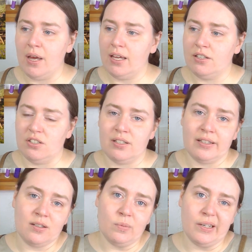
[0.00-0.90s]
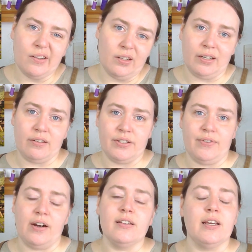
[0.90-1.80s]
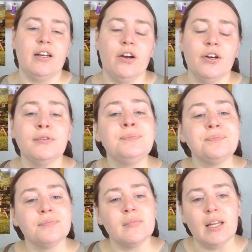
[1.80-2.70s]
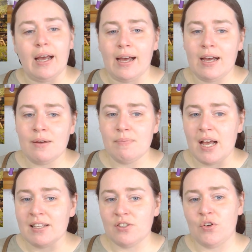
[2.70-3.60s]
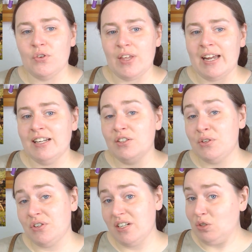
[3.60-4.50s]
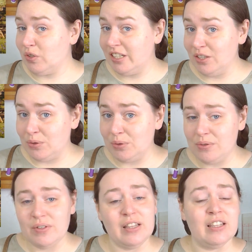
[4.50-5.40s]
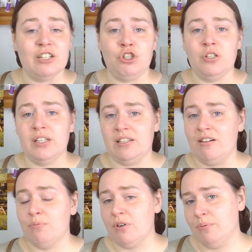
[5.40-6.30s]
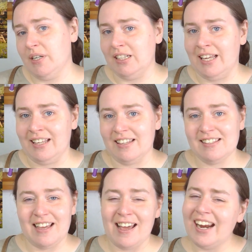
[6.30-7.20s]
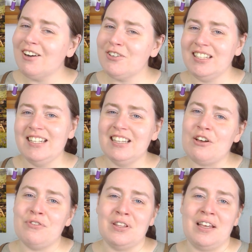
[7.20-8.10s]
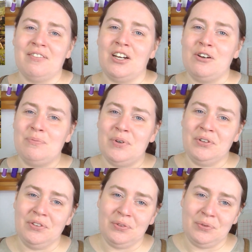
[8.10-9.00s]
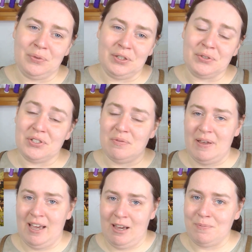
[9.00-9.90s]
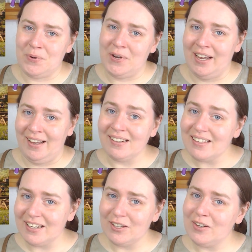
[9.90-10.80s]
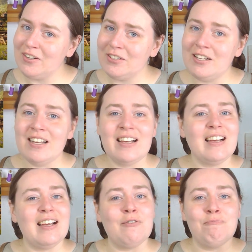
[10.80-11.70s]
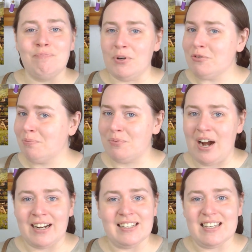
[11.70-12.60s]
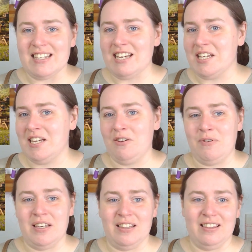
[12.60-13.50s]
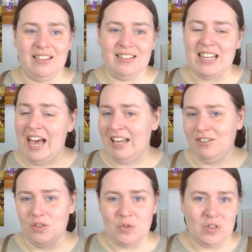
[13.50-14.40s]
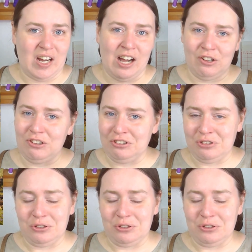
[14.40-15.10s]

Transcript: just a little bit earlier as far as I know. And so that inclusion is really cool. The tunics are appropriate lengths, and I really love that they've got both what looks to be a boy and a girl, both practicing with dad or uncle or